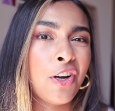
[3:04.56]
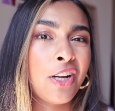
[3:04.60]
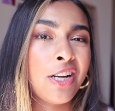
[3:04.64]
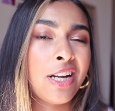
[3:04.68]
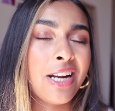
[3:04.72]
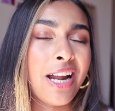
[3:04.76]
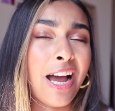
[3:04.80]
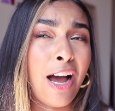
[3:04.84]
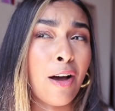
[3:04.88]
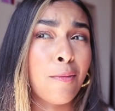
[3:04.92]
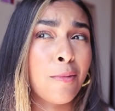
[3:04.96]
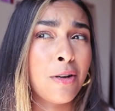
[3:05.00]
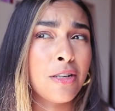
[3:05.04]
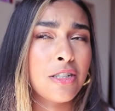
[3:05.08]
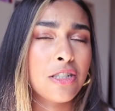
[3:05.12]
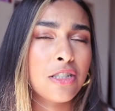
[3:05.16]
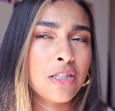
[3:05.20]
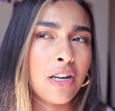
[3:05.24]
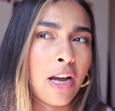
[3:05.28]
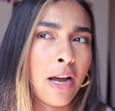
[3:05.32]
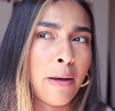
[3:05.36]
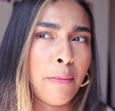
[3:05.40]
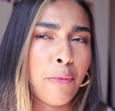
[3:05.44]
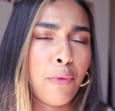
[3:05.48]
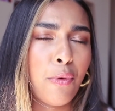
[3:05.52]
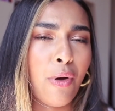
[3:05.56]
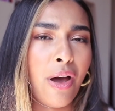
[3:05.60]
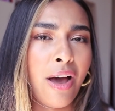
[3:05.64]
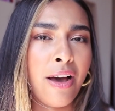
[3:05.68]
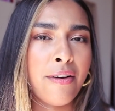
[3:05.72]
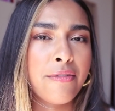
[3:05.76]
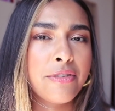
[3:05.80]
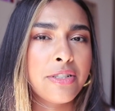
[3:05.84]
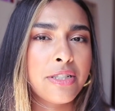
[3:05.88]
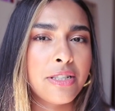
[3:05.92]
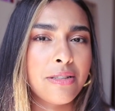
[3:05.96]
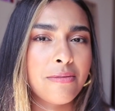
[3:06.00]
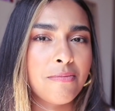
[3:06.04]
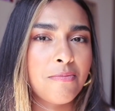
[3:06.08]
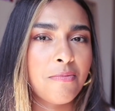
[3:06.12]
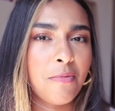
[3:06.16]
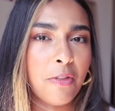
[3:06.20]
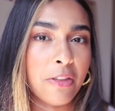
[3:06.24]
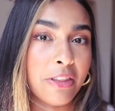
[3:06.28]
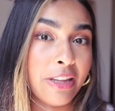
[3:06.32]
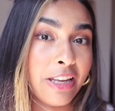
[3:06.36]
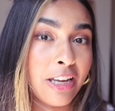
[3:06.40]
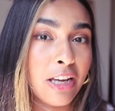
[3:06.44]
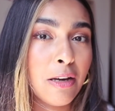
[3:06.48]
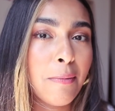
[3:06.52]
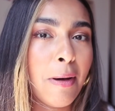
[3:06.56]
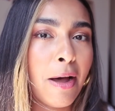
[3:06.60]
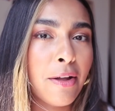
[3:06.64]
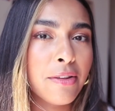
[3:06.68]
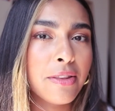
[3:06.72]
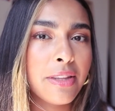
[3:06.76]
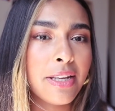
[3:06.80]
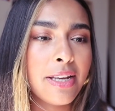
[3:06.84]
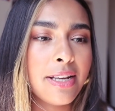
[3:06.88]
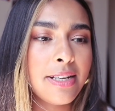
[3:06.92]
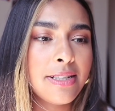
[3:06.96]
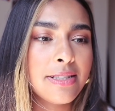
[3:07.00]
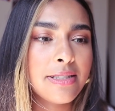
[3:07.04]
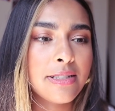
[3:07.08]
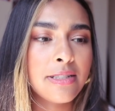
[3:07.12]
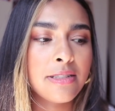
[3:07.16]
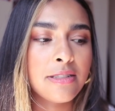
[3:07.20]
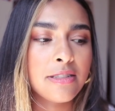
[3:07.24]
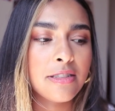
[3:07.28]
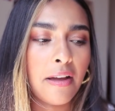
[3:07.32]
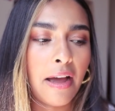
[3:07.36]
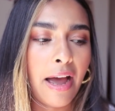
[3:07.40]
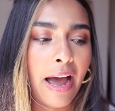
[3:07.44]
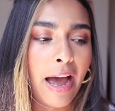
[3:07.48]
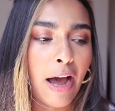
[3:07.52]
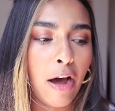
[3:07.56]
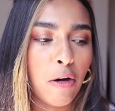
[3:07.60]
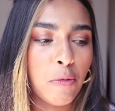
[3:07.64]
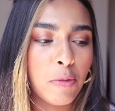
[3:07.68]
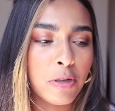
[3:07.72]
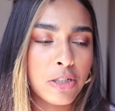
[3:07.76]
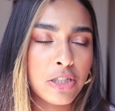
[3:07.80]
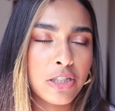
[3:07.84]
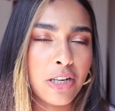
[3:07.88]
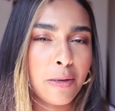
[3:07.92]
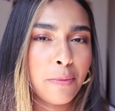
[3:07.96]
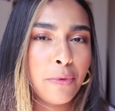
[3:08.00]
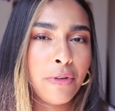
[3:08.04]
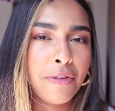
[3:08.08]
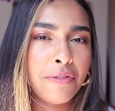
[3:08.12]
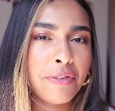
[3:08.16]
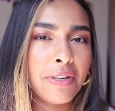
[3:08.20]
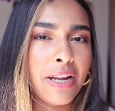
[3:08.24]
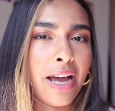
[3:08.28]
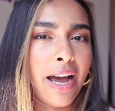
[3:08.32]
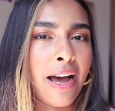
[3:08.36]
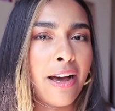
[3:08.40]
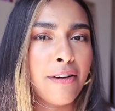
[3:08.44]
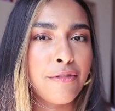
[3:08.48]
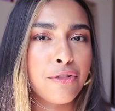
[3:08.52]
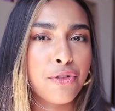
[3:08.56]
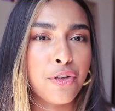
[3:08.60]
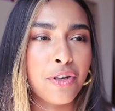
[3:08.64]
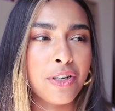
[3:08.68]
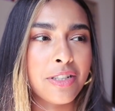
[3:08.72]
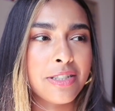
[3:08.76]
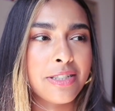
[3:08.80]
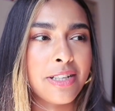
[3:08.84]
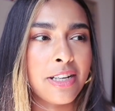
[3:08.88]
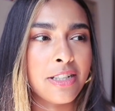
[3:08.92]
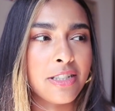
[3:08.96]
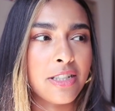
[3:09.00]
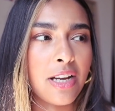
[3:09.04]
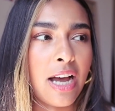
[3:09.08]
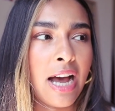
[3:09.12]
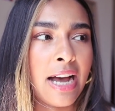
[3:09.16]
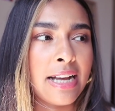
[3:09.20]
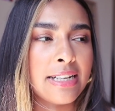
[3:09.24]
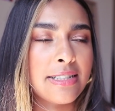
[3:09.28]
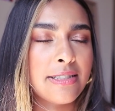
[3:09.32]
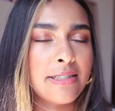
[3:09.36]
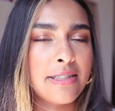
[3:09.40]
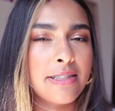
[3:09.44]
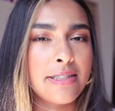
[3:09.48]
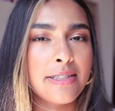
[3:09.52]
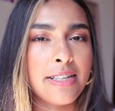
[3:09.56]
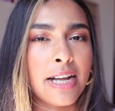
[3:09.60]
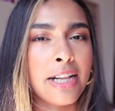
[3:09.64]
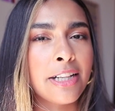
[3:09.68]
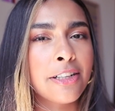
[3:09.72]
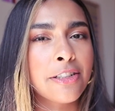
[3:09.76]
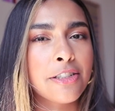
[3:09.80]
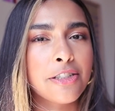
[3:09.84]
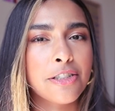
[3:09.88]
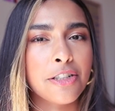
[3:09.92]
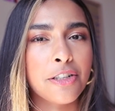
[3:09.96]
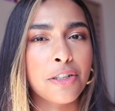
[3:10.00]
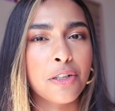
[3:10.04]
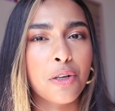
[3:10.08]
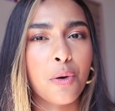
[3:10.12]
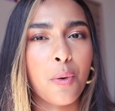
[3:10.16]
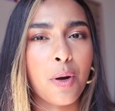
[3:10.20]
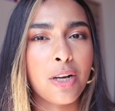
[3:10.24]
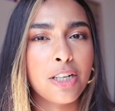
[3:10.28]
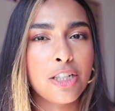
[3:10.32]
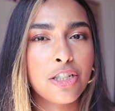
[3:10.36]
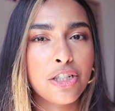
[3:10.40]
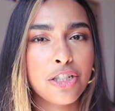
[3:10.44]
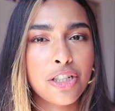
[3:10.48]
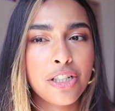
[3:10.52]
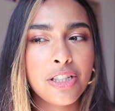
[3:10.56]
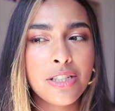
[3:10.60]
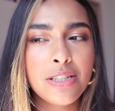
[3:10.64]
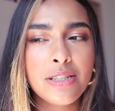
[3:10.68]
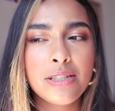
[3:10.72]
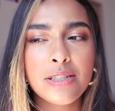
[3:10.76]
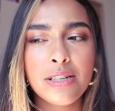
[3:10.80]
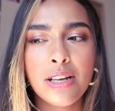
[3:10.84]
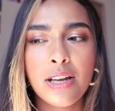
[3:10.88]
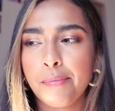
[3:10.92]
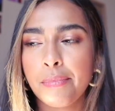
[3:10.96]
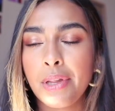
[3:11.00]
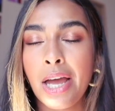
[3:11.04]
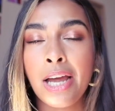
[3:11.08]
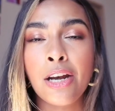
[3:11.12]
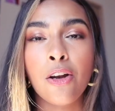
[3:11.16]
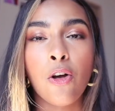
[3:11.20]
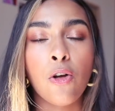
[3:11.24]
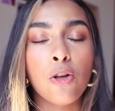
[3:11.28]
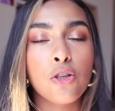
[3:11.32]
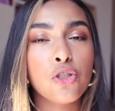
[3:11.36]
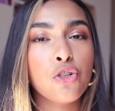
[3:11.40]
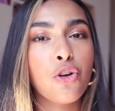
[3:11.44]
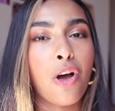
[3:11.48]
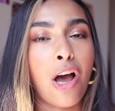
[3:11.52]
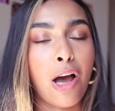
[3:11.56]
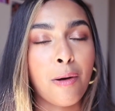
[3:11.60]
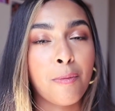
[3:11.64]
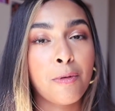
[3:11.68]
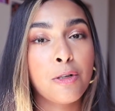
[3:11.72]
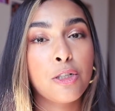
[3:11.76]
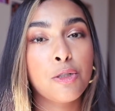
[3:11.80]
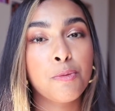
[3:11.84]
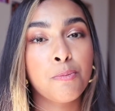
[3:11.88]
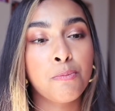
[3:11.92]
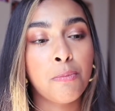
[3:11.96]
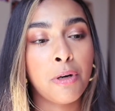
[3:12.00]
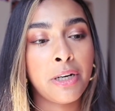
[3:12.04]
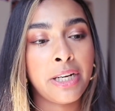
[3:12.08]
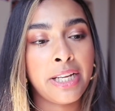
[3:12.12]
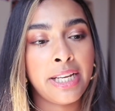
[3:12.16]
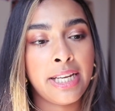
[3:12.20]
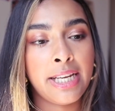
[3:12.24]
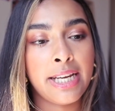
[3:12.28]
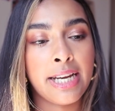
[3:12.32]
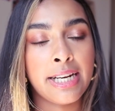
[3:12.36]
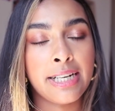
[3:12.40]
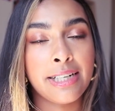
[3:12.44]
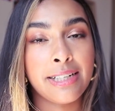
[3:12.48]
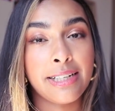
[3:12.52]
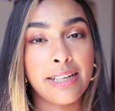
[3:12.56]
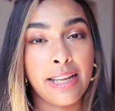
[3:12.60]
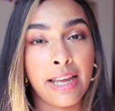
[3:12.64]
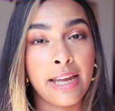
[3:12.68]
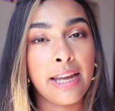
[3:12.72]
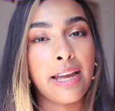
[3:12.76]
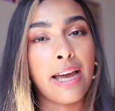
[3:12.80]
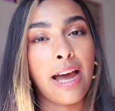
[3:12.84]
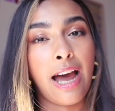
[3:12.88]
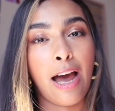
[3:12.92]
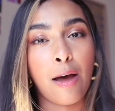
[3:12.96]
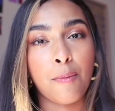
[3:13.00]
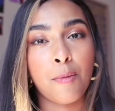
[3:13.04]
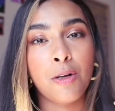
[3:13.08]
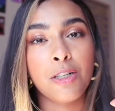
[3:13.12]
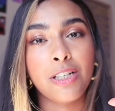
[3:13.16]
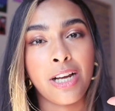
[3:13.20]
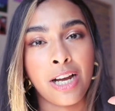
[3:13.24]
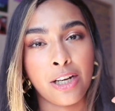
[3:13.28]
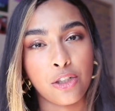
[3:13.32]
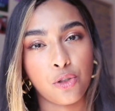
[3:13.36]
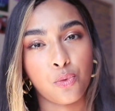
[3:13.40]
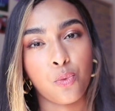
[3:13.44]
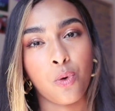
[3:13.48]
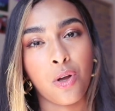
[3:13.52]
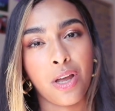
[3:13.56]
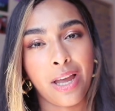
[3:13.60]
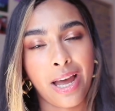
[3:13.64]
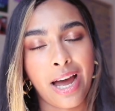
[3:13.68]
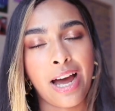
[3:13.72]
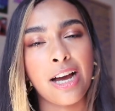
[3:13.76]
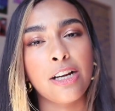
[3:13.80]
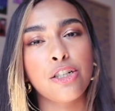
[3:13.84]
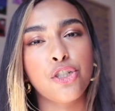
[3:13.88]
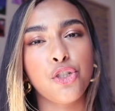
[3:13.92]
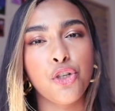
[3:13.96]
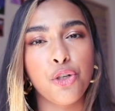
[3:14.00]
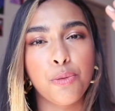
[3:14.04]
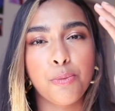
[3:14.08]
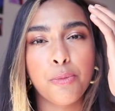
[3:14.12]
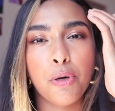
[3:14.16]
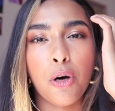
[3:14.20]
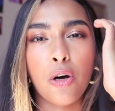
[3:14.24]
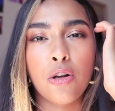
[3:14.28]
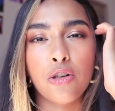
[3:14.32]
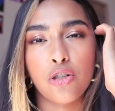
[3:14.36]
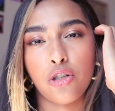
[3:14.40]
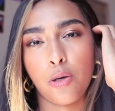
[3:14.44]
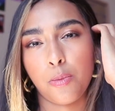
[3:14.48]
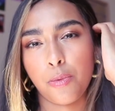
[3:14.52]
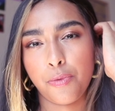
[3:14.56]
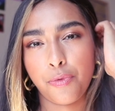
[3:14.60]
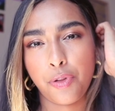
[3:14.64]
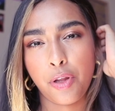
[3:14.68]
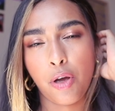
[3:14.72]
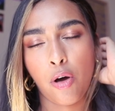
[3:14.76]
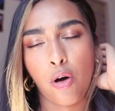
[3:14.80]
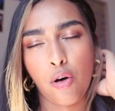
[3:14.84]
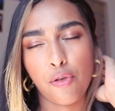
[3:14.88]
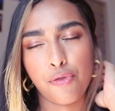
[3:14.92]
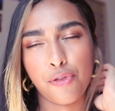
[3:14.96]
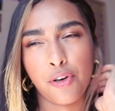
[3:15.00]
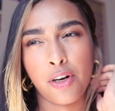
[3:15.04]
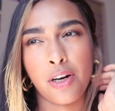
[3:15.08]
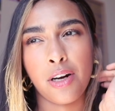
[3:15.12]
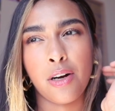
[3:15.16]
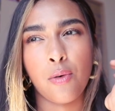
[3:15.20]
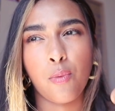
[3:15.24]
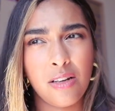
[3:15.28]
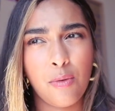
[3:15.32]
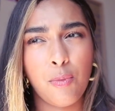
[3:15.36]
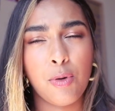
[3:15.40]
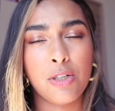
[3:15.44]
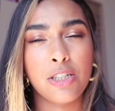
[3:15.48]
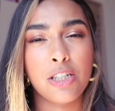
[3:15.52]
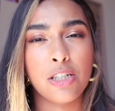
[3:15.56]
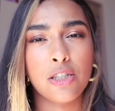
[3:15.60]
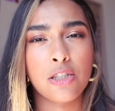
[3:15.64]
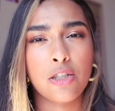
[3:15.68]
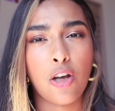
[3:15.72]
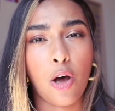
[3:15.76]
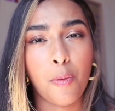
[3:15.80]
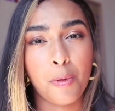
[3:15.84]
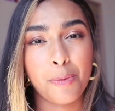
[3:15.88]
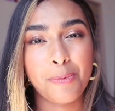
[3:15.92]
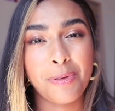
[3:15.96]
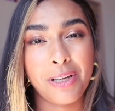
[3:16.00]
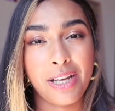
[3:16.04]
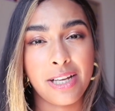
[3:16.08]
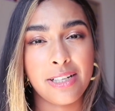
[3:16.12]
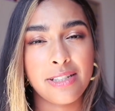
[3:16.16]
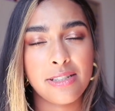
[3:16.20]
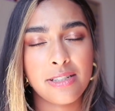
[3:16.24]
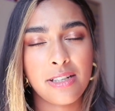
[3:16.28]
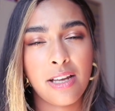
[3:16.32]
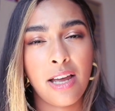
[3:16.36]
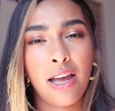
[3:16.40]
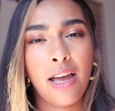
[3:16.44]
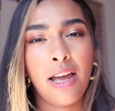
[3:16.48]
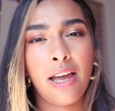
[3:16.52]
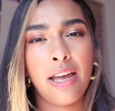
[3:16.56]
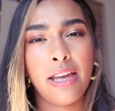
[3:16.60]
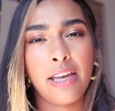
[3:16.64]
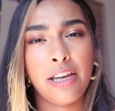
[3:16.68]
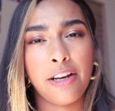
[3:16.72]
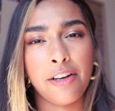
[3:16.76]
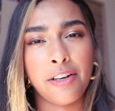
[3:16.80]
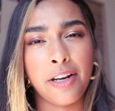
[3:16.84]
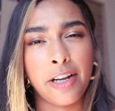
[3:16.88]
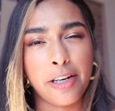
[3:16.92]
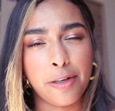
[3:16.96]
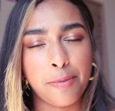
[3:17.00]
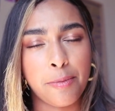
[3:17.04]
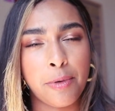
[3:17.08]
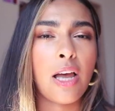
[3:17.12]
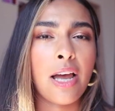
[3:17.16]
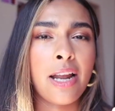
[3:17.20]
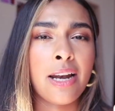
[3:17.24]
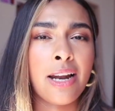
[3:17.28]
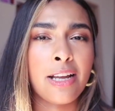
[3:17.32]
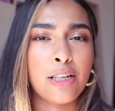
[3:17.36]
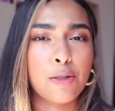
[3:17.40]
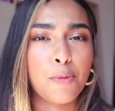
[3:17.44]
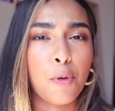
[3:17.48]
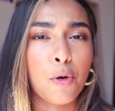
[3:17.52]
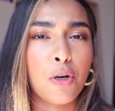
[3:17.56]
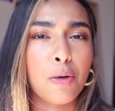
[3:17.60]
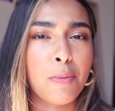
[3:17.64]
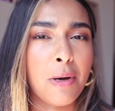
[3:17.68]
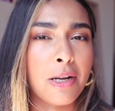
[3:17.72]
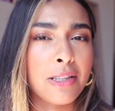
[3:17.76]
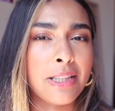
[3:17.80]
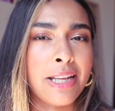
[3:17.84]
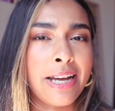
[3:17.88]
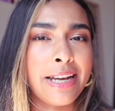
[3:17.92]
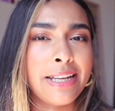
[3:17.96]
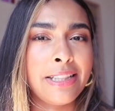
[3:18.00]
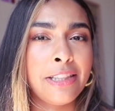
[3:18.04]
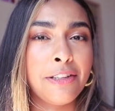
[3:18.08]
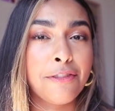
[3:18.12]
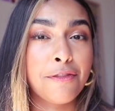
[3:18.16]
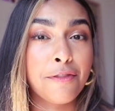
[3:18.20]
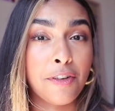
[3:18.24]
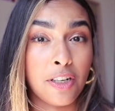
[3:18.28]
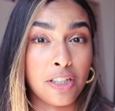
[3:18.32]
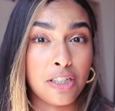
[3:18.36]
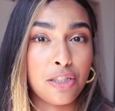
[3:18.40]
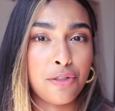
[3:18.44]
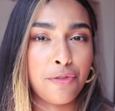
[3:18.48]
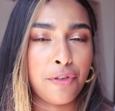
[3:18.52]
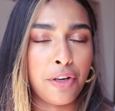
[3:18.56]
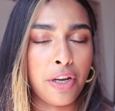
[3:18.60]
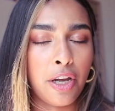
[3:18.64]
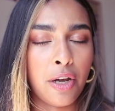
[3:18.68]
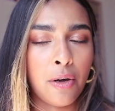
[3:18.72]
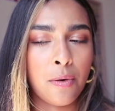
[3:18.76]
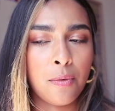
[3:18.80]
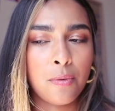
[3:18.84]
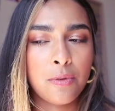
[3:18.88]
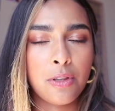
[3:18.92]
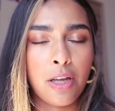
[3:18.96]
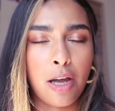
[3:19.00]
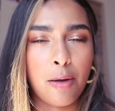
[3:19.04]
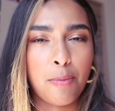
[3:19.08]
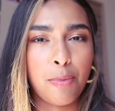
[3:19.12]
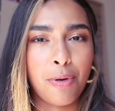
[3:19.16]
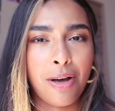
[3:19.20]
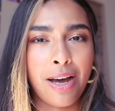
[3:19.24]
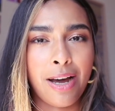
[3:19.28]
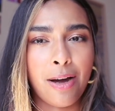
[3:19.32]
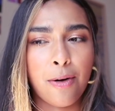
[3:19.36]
in and how much time you have to think about things, and how much time you even have to an extent to ask the seller certain questions, and also how much money and like how much actual cash you'd put on top of the offer, which is commonplace here in Edinburgh, and I spoke about that in the first video that I put